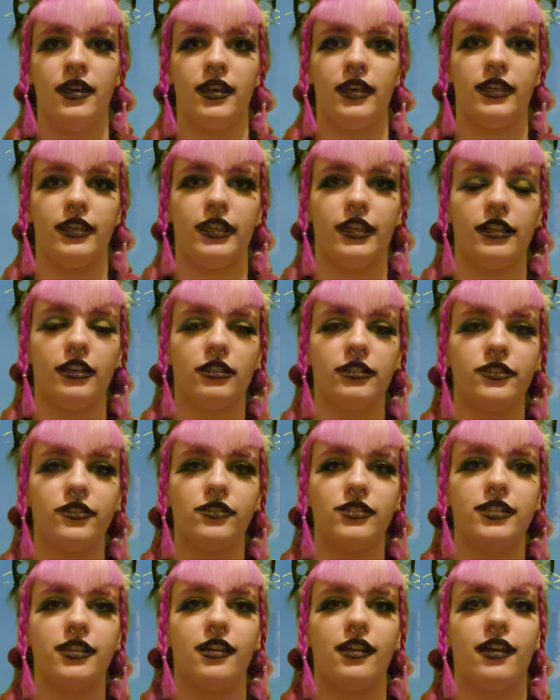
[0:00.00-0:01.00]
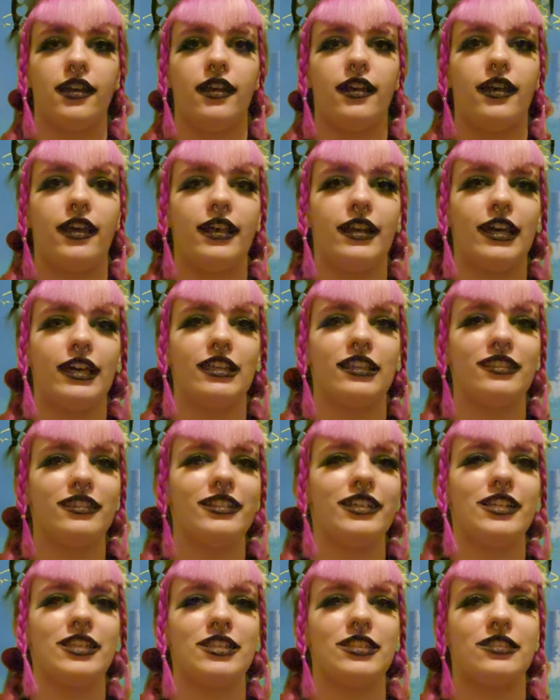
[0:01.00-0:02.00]
He includes it in at
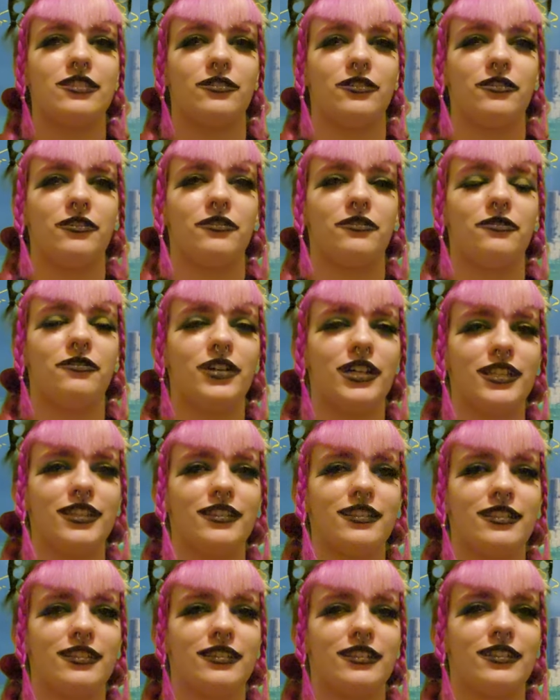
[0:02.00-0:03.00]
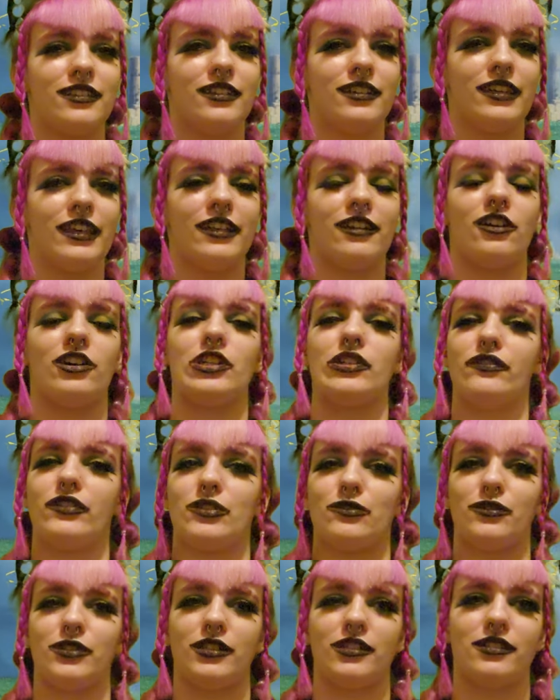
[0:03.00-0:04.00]
least once in all of his
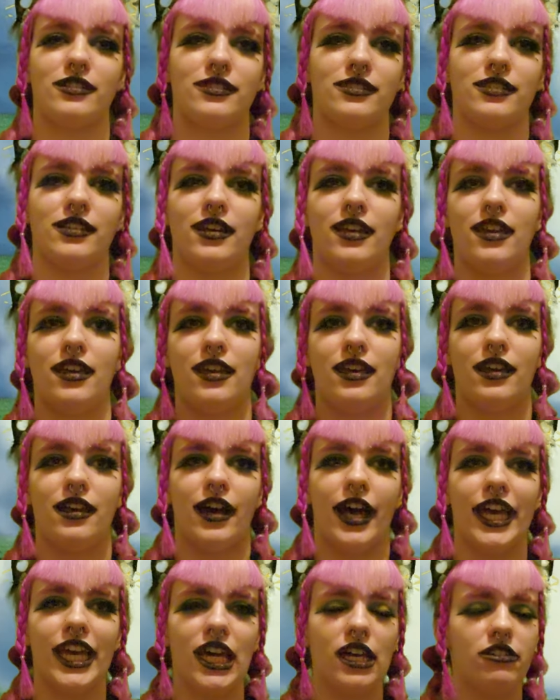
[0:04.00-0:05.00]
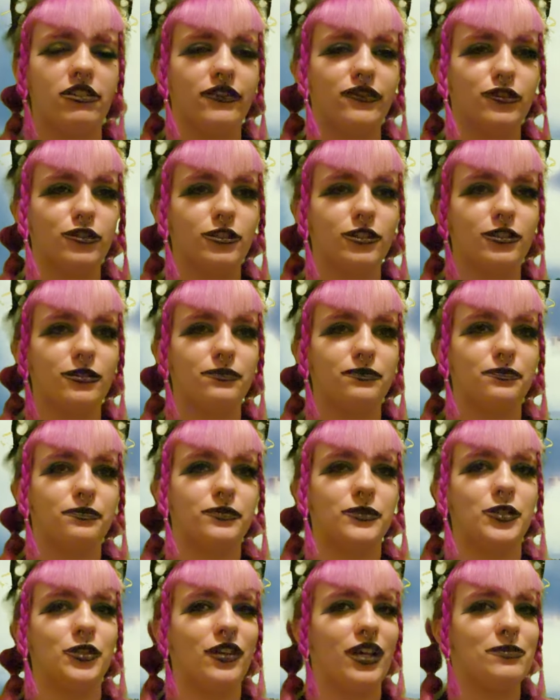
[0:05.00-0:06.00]
works. I, however,
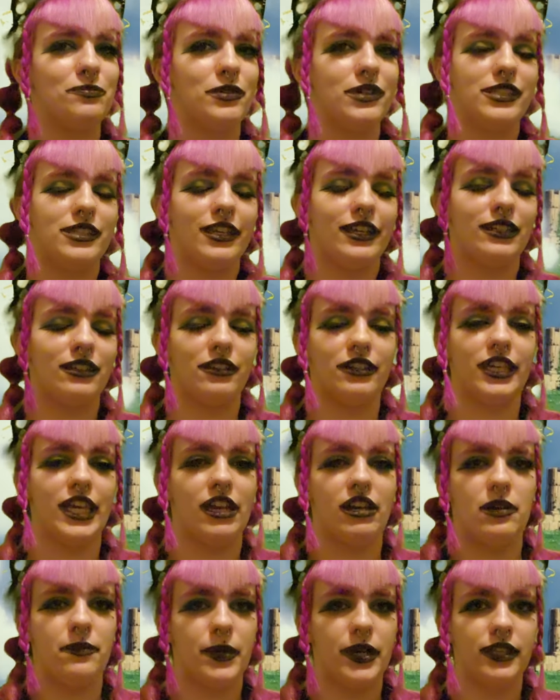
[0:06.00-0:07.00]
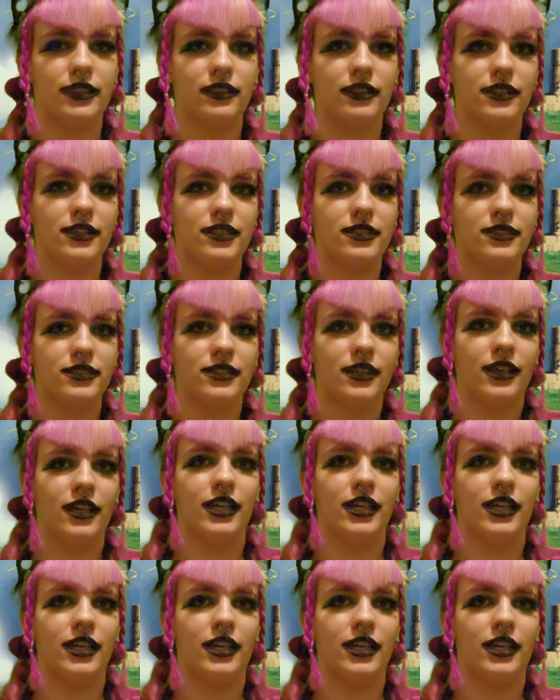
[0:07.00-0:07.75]
do not particularly care about this.